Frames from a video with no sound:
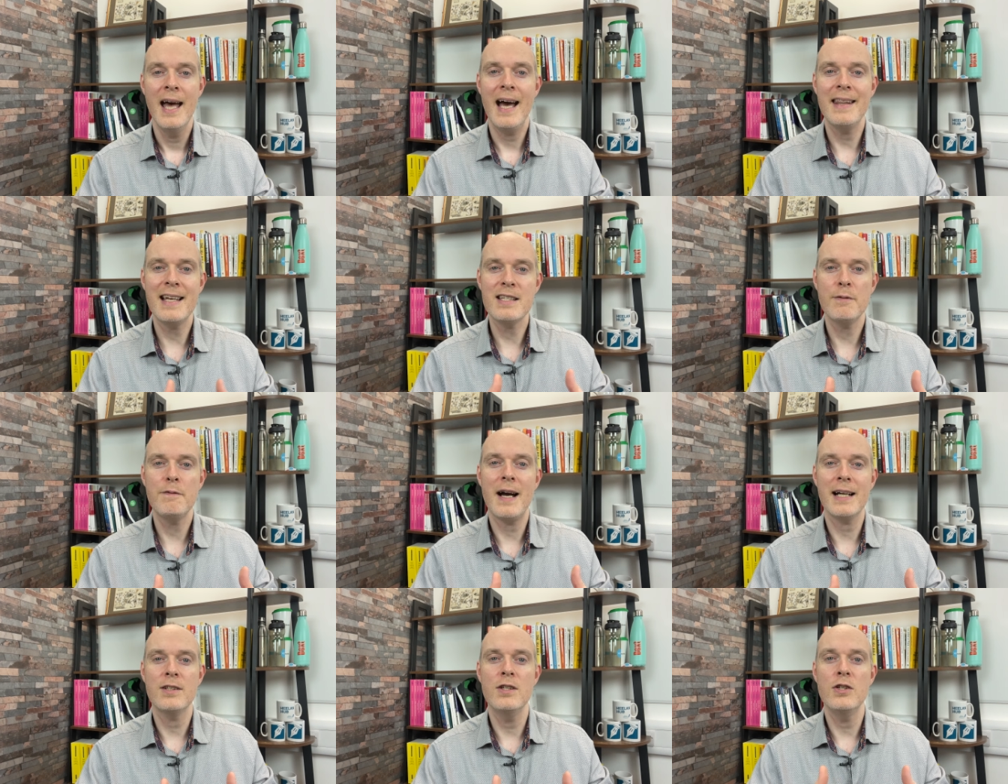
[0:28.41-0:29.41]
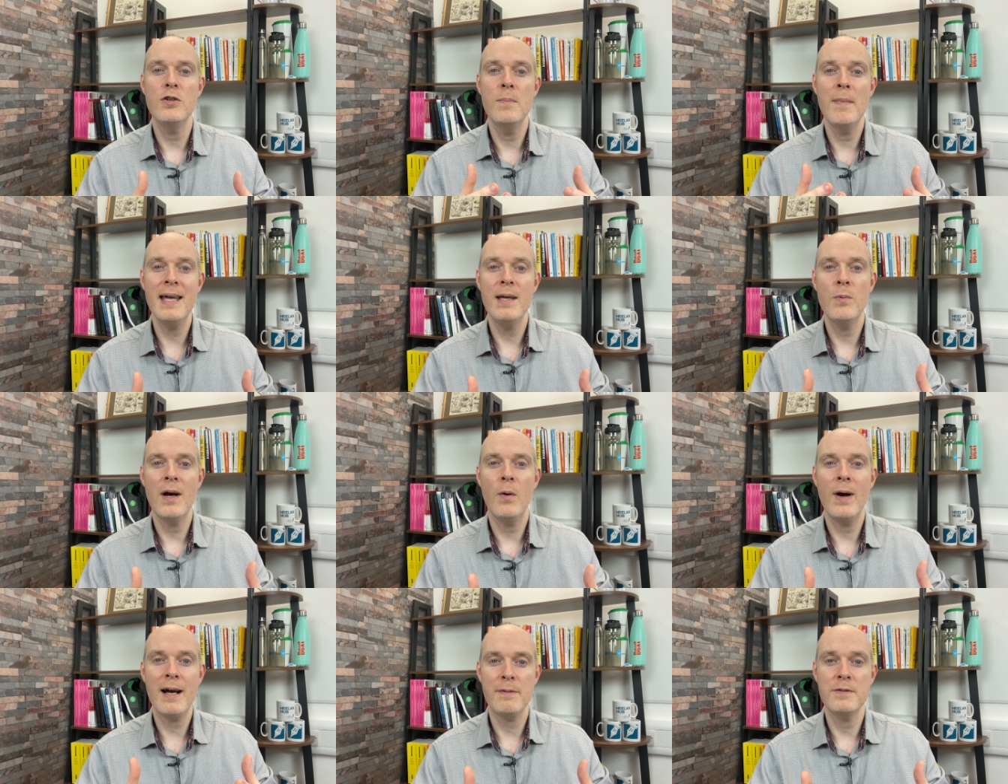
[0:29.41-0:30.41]
And that's the fact that you may well
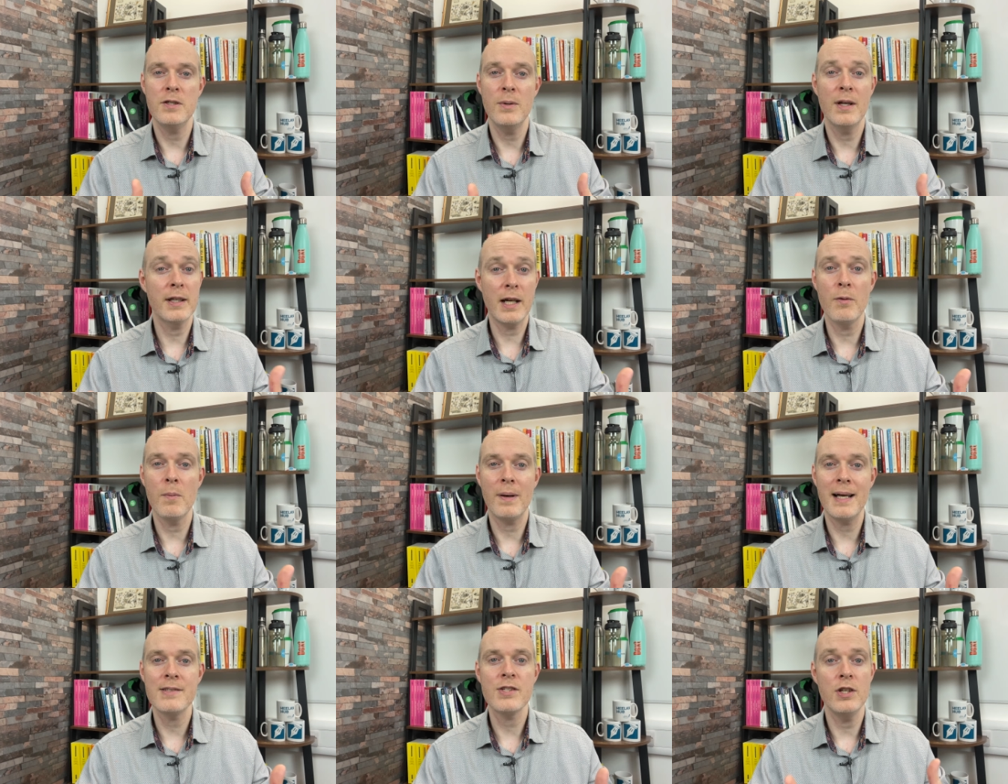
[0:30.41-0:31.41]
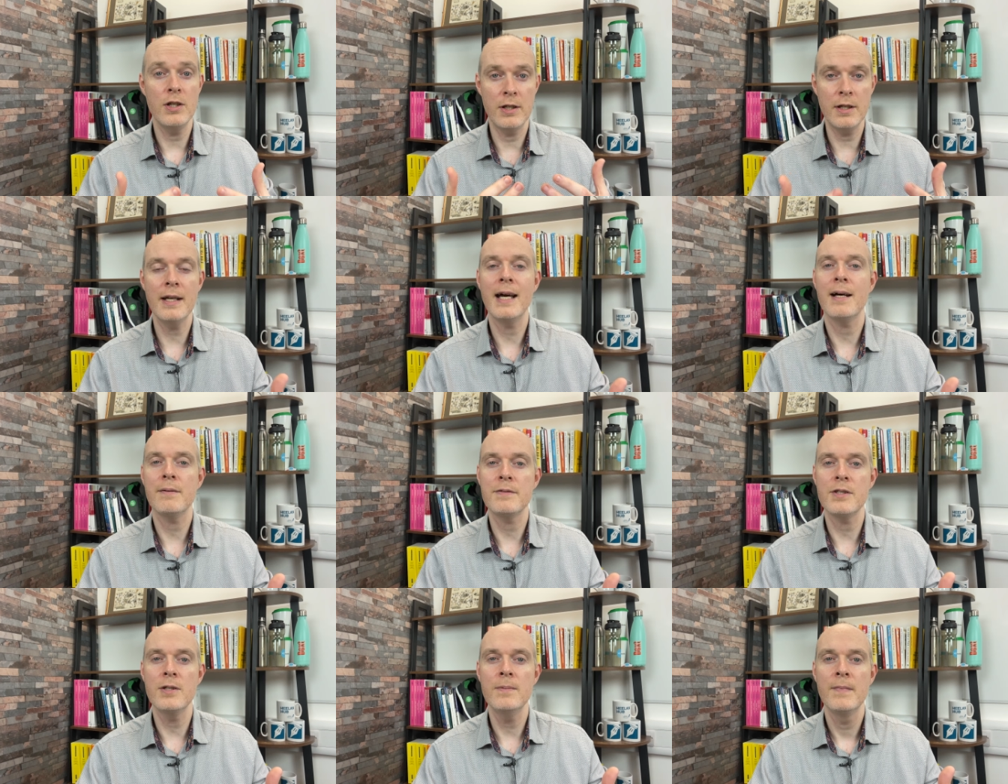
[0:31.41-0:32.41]
have to, under current plans, you're gonna have
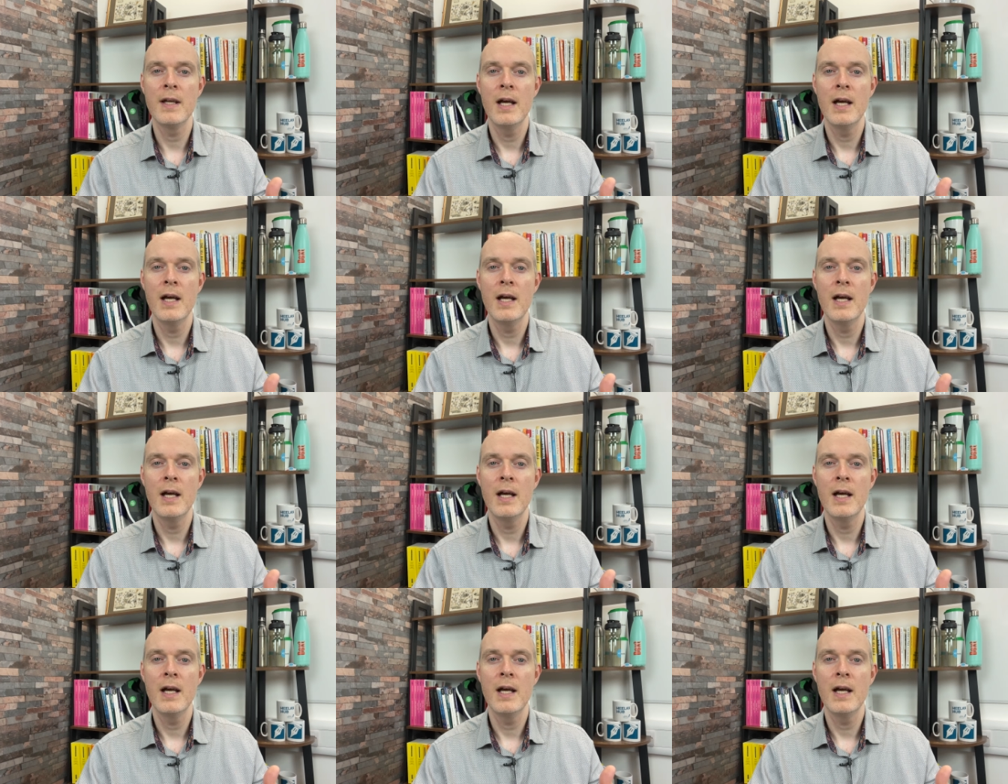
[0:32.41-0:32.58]
to